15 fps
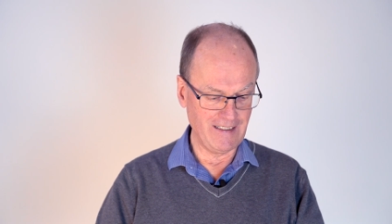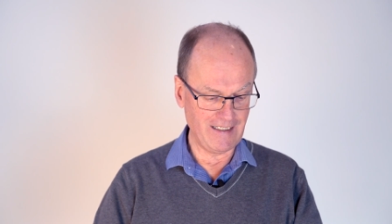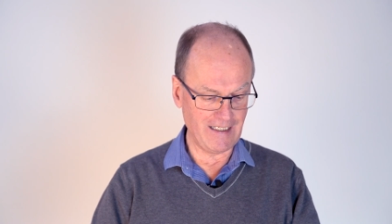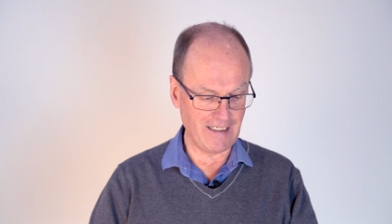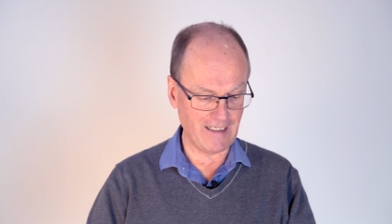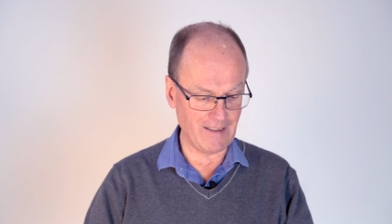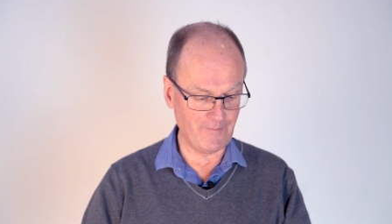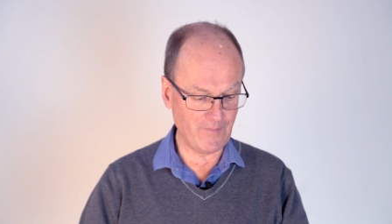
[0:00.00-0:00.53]

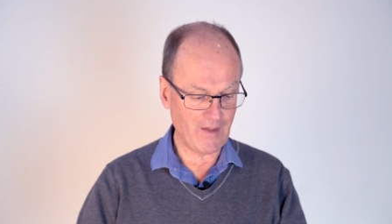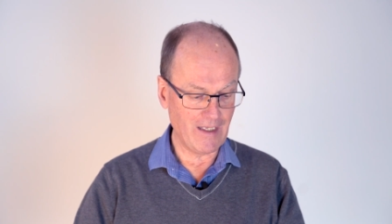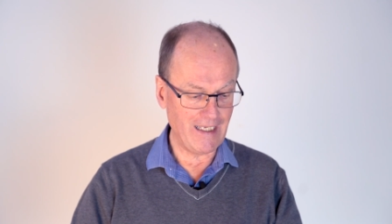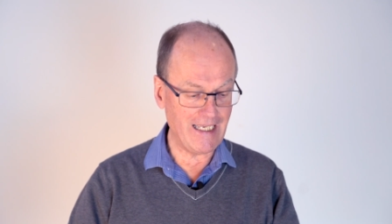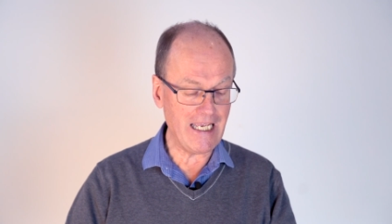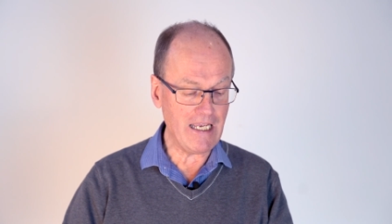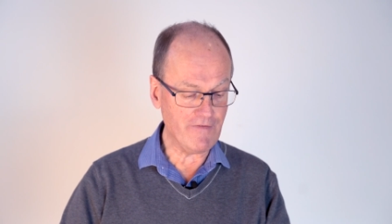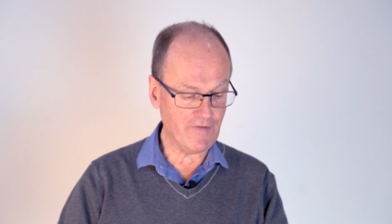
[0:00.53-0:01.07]
Um,
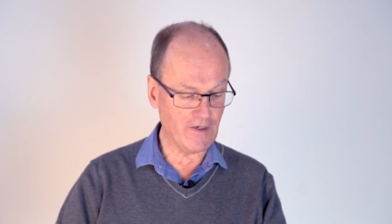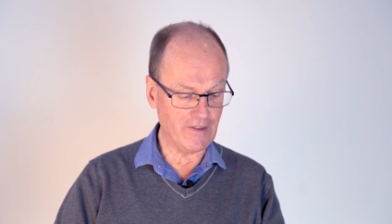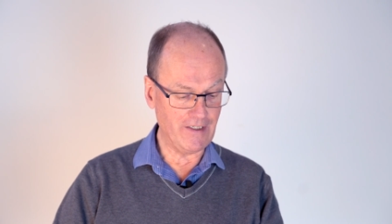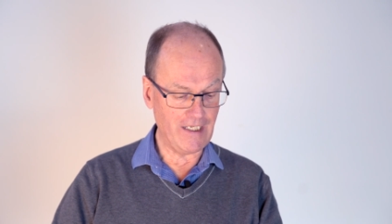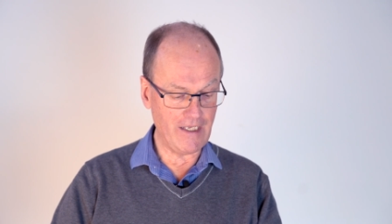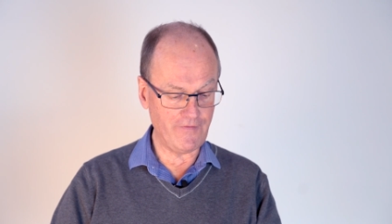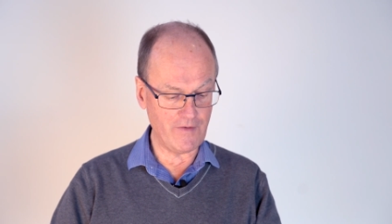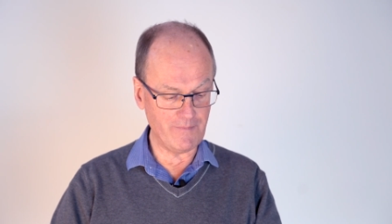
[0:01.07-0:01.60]
even
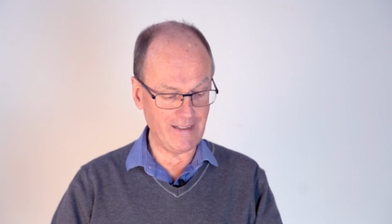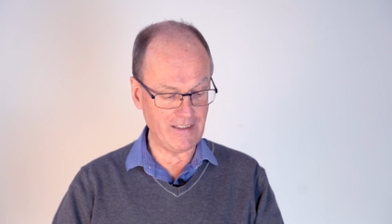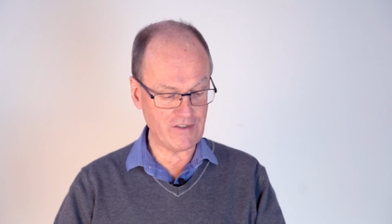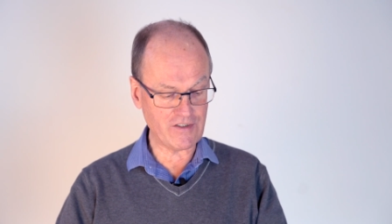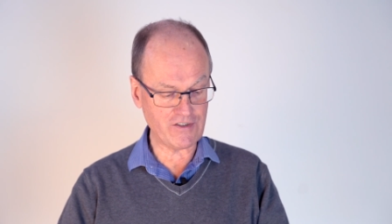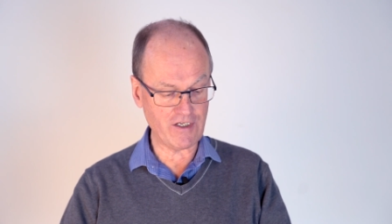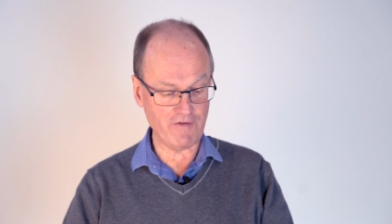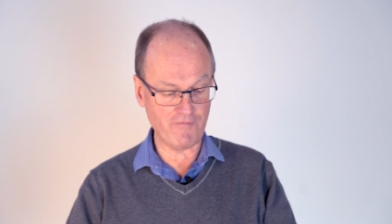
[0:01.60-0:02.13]
if it means
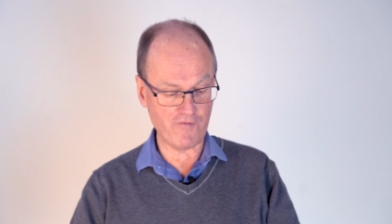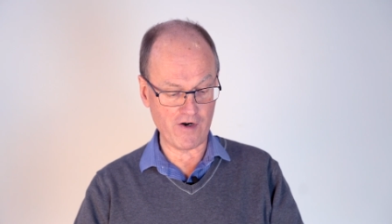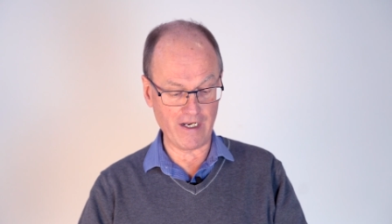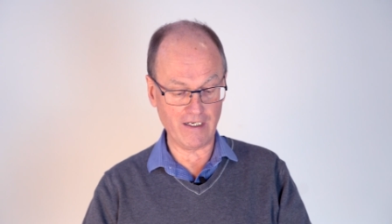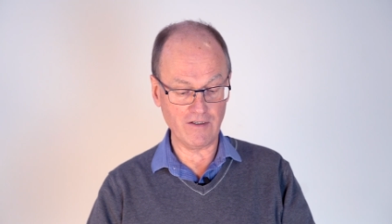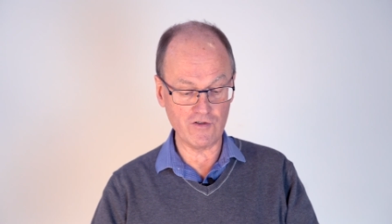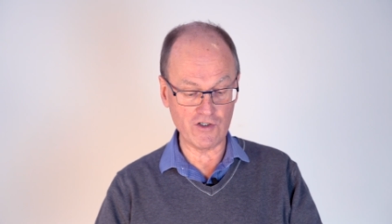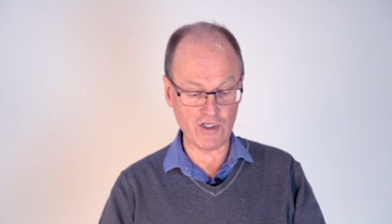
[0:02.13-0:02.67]

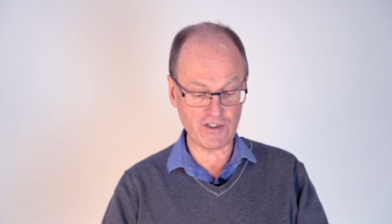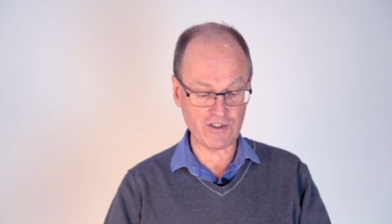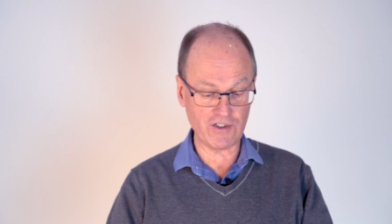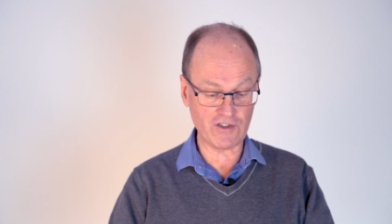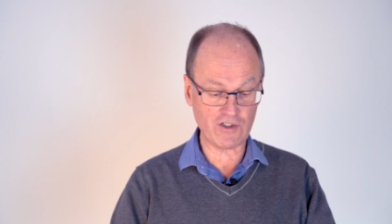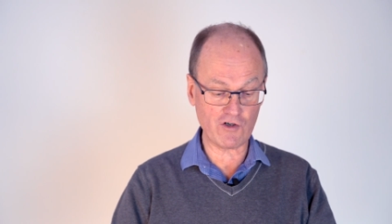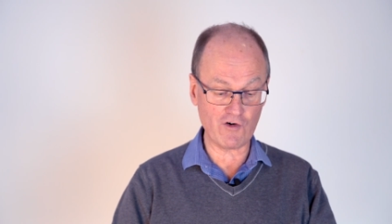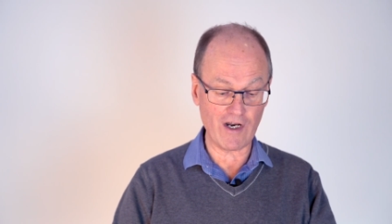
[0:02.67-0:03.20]
suffering, just
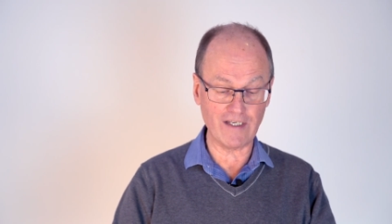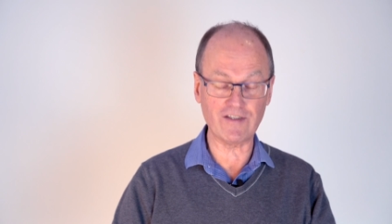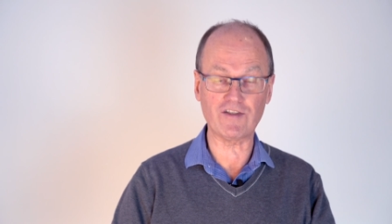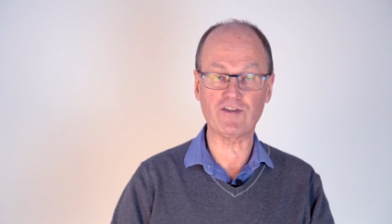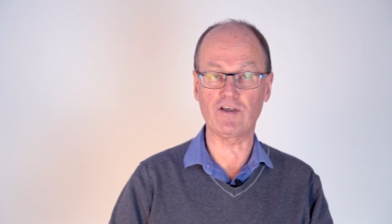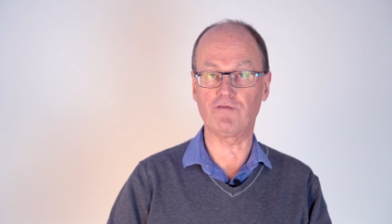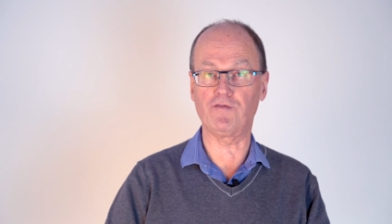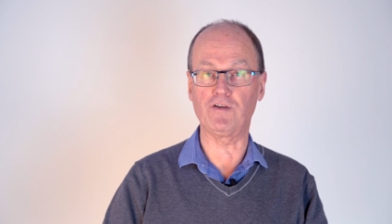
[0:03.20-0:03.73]
as Christ
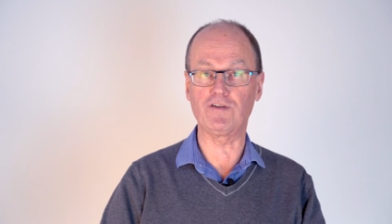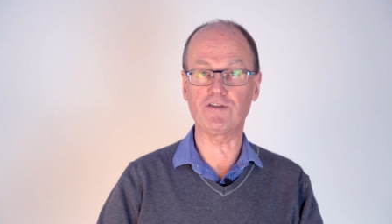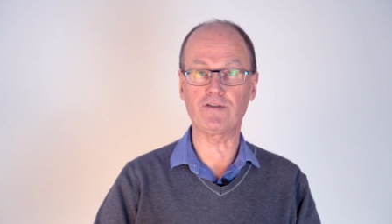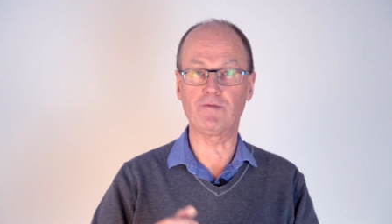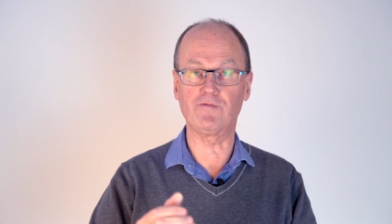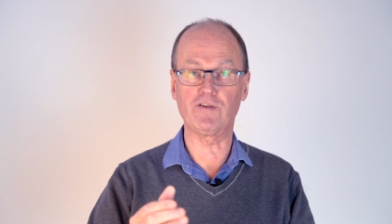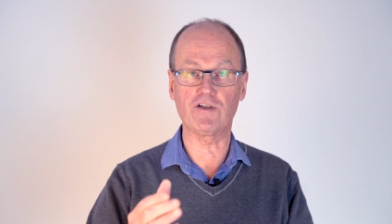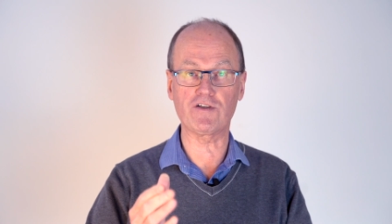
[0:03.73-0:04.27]
suffered.
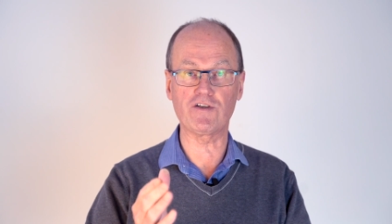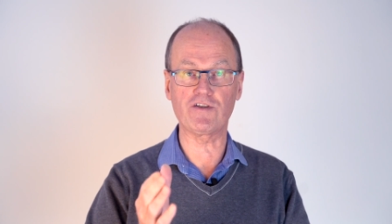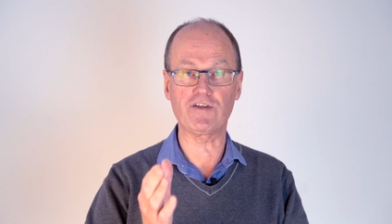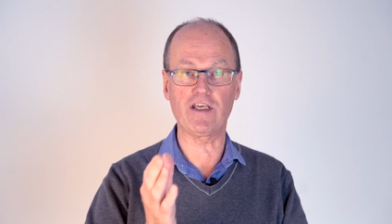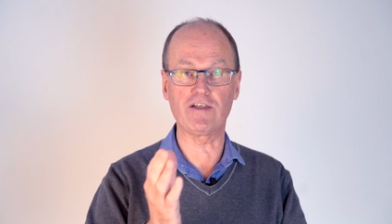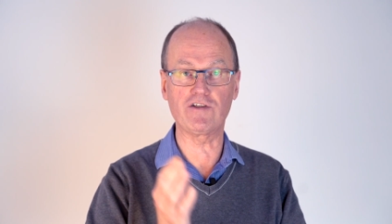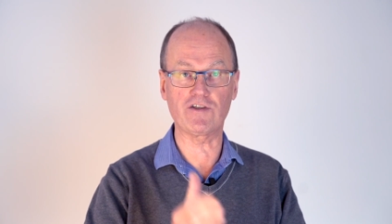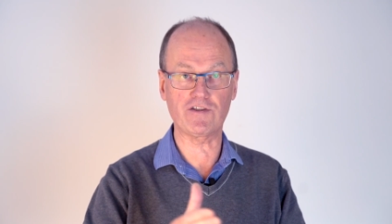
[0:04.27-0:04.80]
Some versions
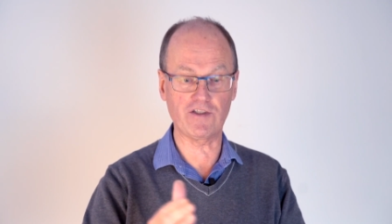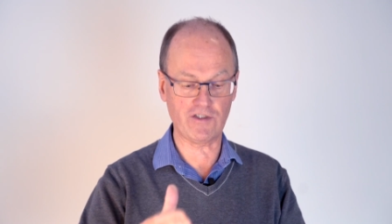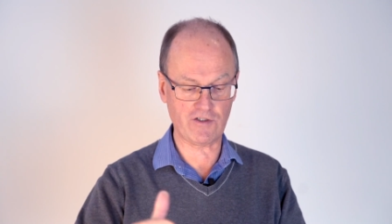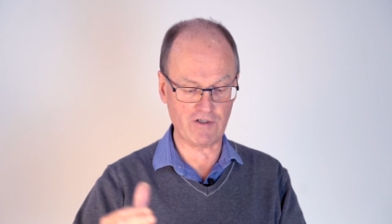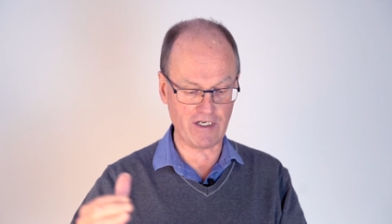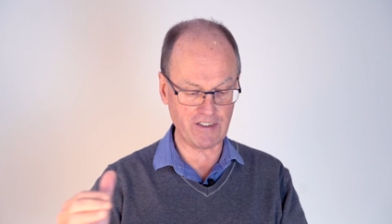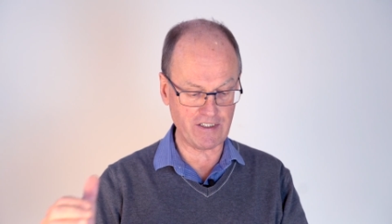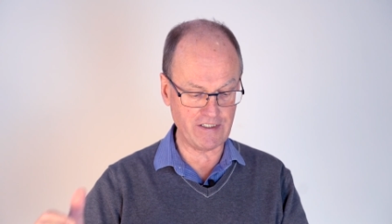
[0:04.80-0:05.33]
say, just as
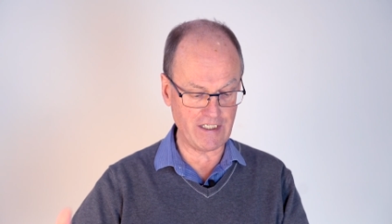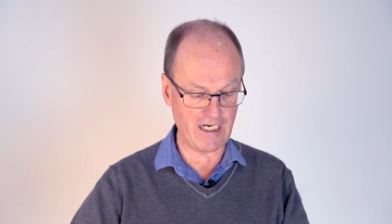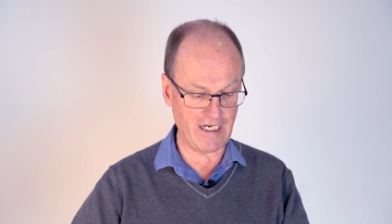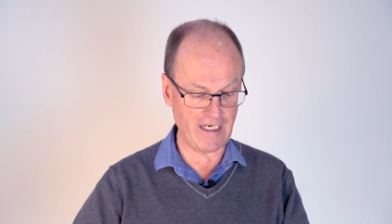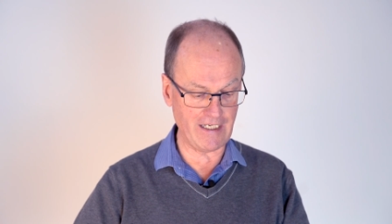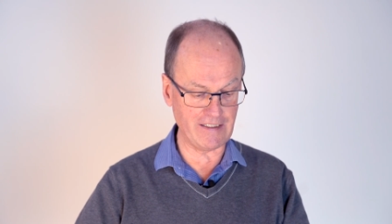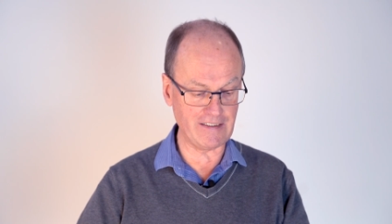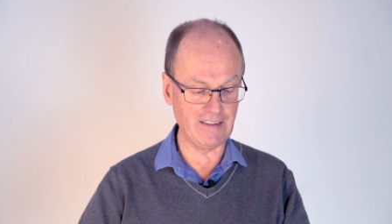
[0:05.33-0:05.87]
Christ
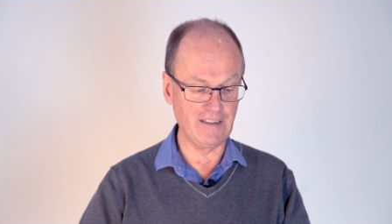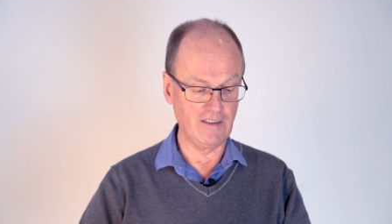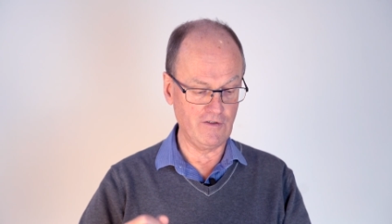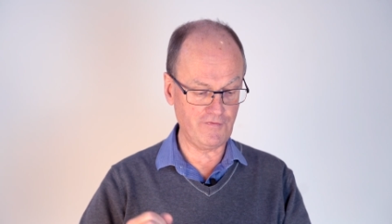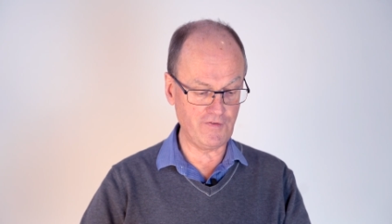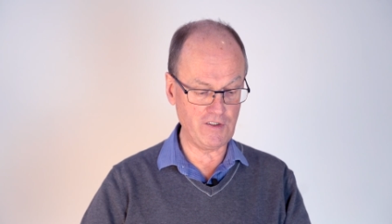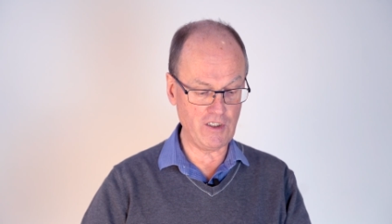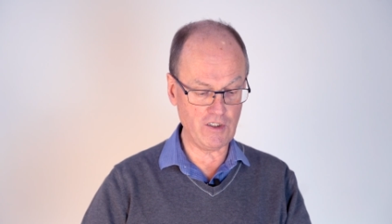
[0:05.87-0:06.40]
died
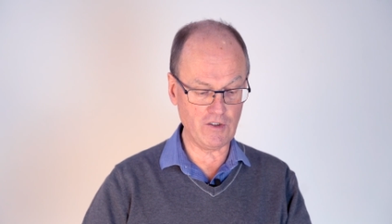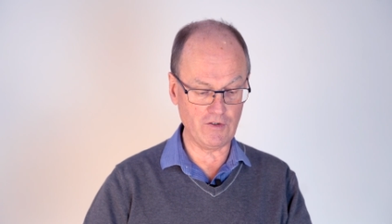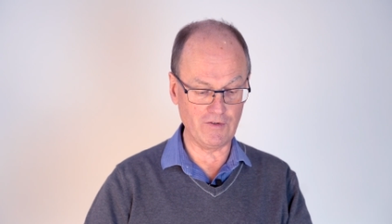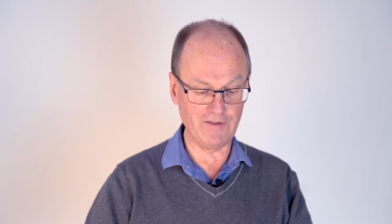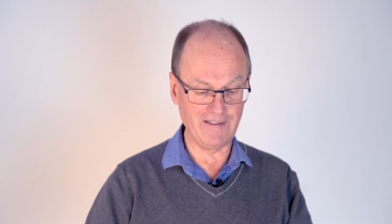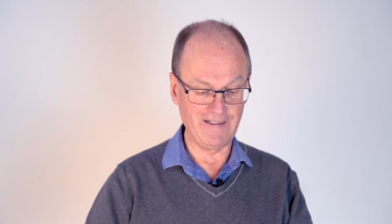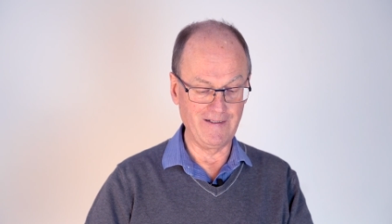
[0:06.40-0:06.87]
for you.